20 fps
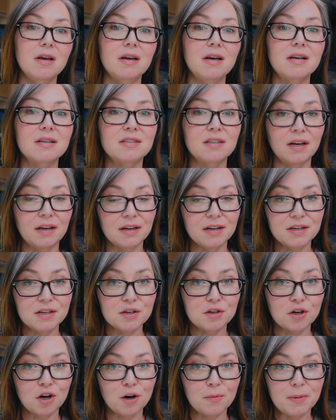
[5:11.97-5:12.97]
it's not going to
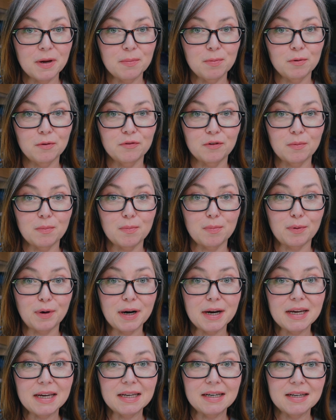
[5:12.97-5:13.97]
deter people from
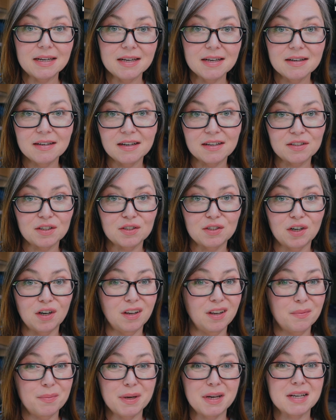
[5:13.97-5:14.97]
breaking in
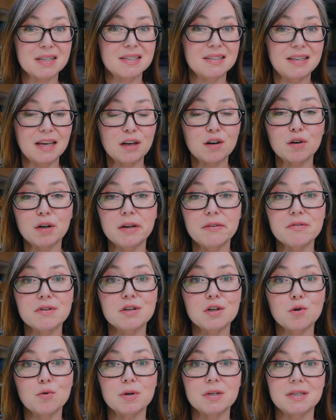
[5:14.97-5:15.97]
necessarily because they don't even
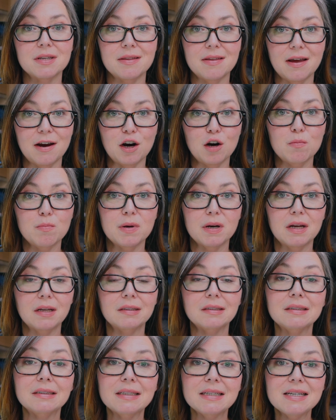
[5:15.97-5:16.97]
know it's there, but at
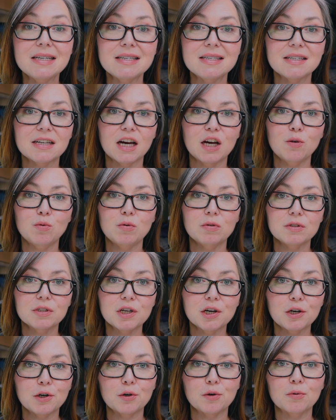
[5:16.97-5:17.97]
least I will
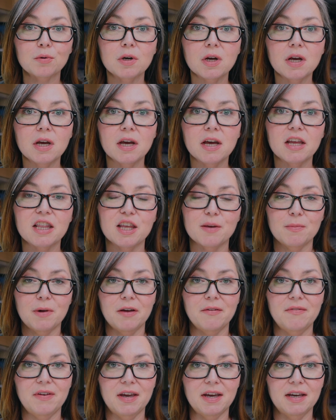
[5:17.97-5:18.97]
know that
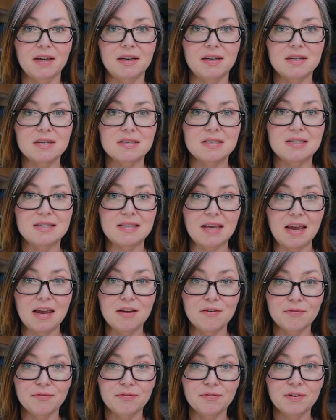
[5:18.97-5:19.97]
my van is
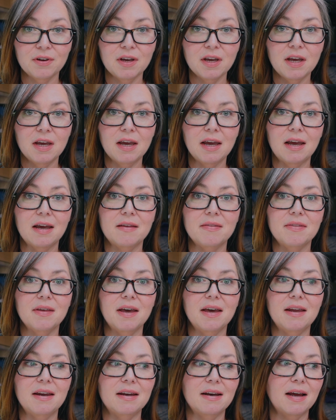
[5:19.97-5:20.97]
safe and
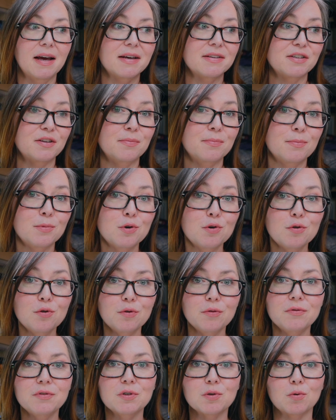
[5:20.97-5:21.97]
that it hasn't
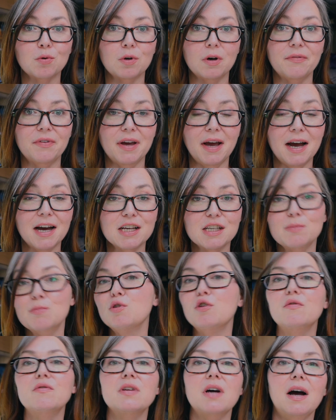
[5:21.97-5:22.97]
moved, or if it has moved,